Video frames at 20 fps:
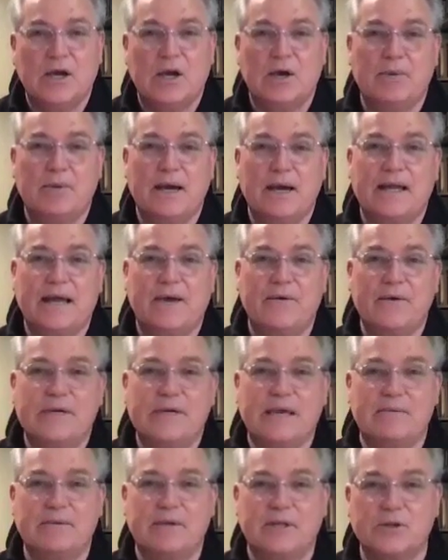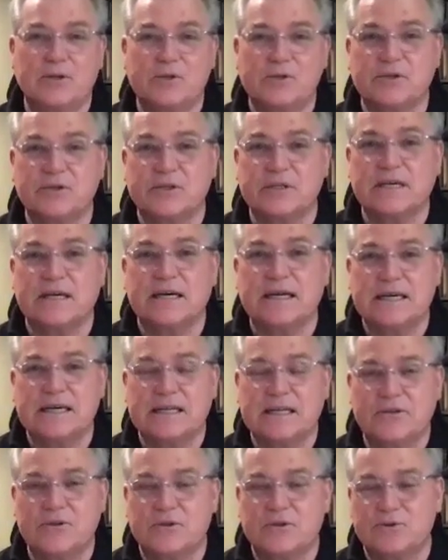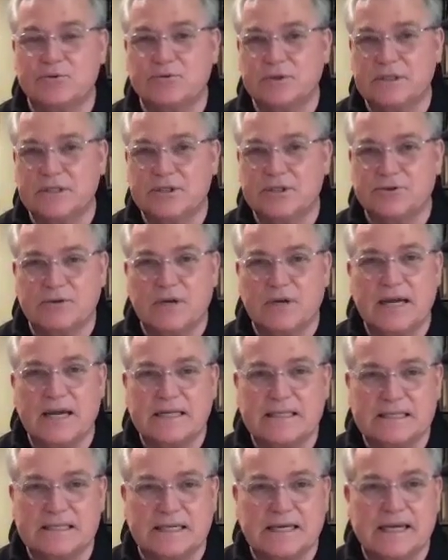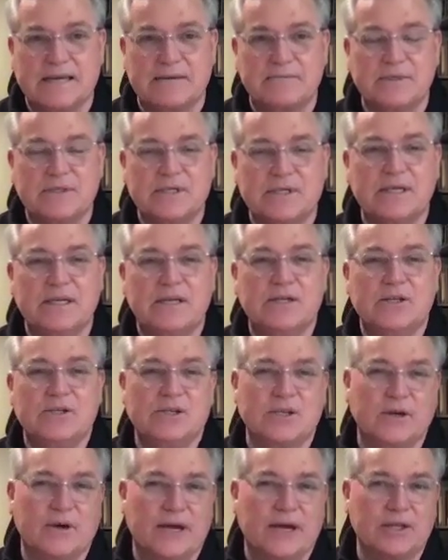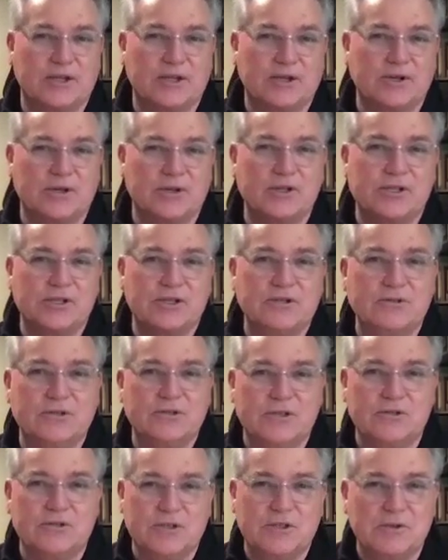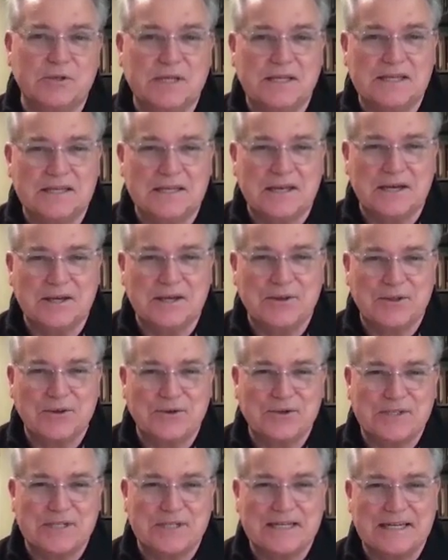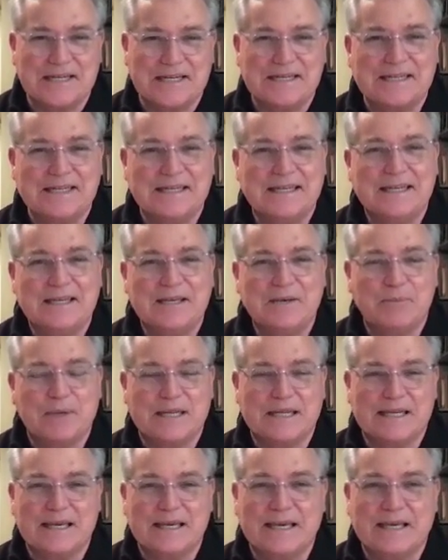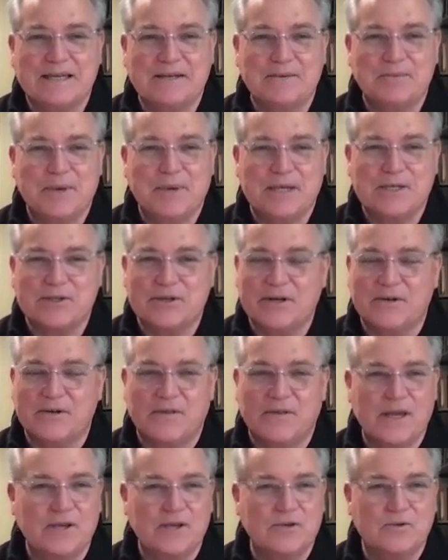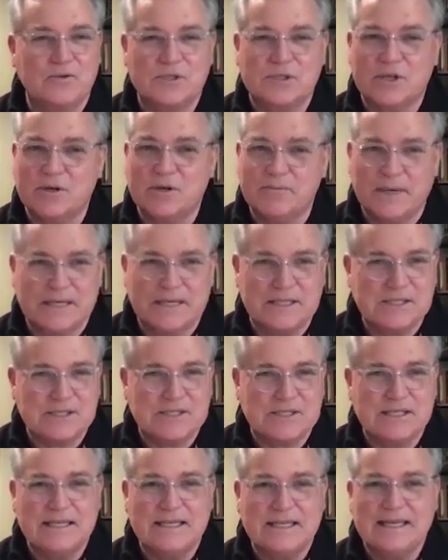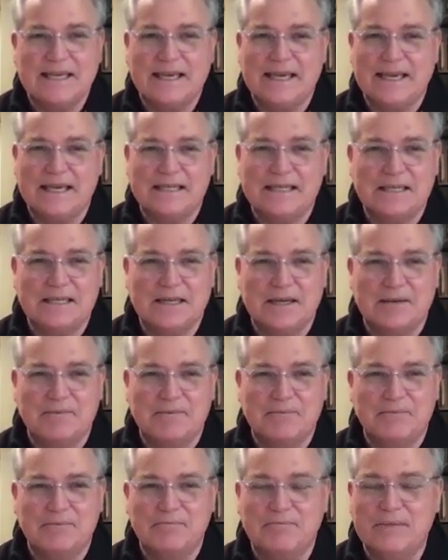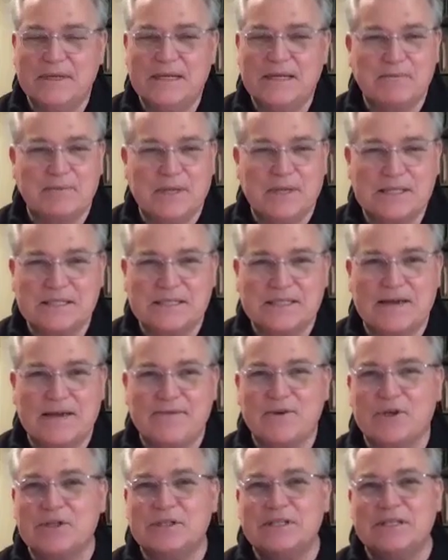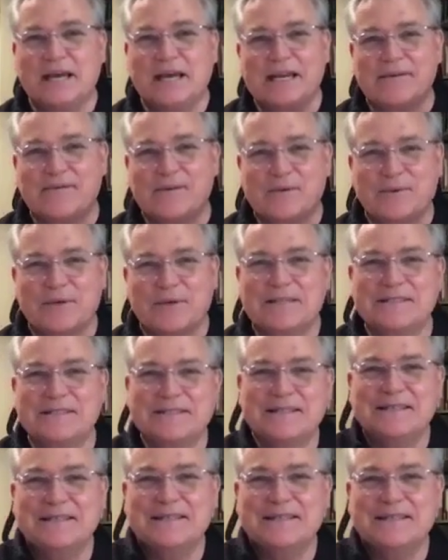about how he came closer to God in those really trying times. So I encourage you to tune in on Thursday night. But again, Pastor Aaron, thank you so much, and many blessings. Have a good night, everyone.